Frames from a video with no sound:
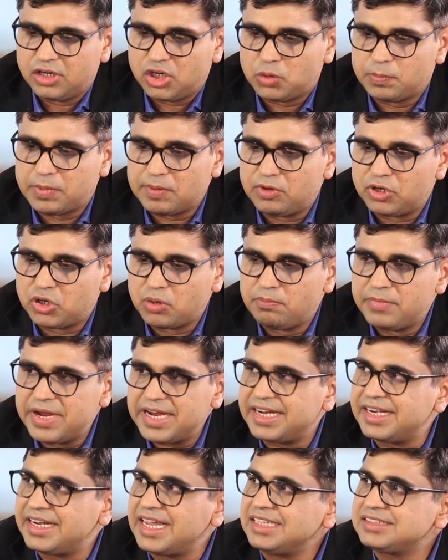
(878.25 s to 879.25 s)
to be able to
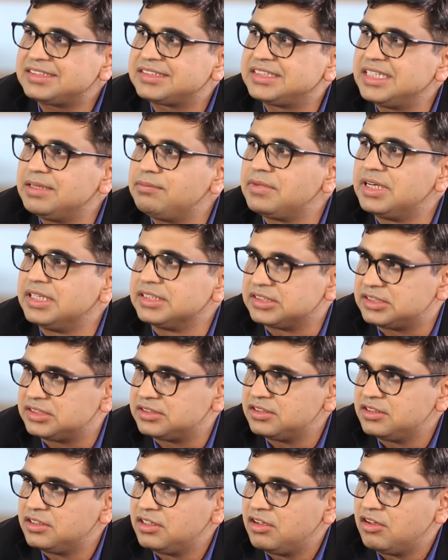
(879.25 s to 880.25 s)
make it as seamless